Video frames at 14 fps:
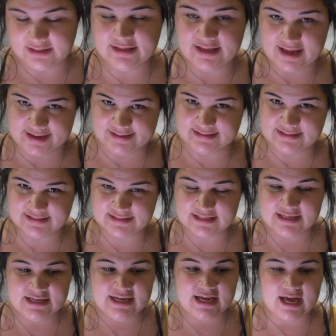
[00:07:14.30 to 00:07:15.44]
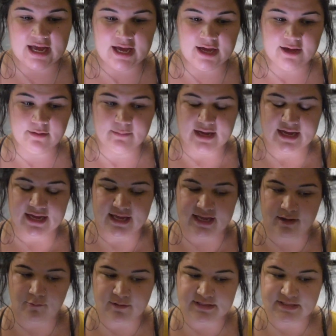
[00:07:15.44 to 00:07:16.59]
Yes.
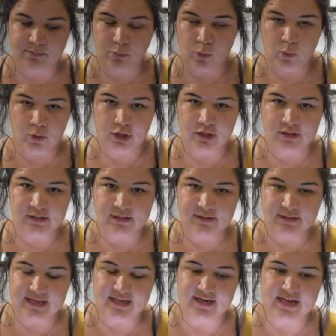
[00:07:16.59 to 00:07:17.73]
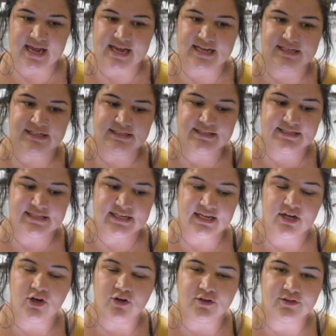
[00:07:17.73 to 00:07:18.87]
I was born in a city
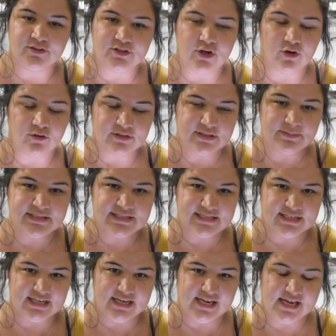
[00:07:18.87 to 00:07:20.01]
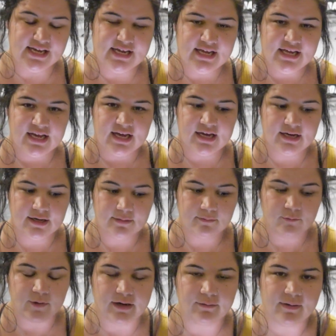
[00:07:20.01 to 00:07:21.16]
called Haltom City,
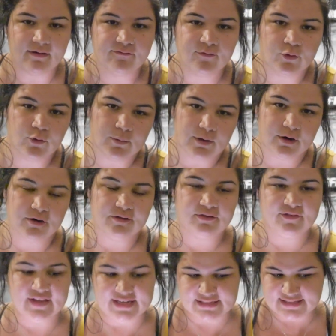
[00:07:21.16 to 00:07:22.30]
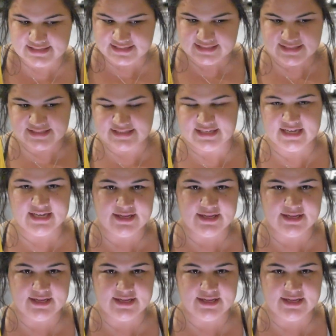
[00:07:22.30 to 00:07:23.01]
right around Fort Worth, Texas,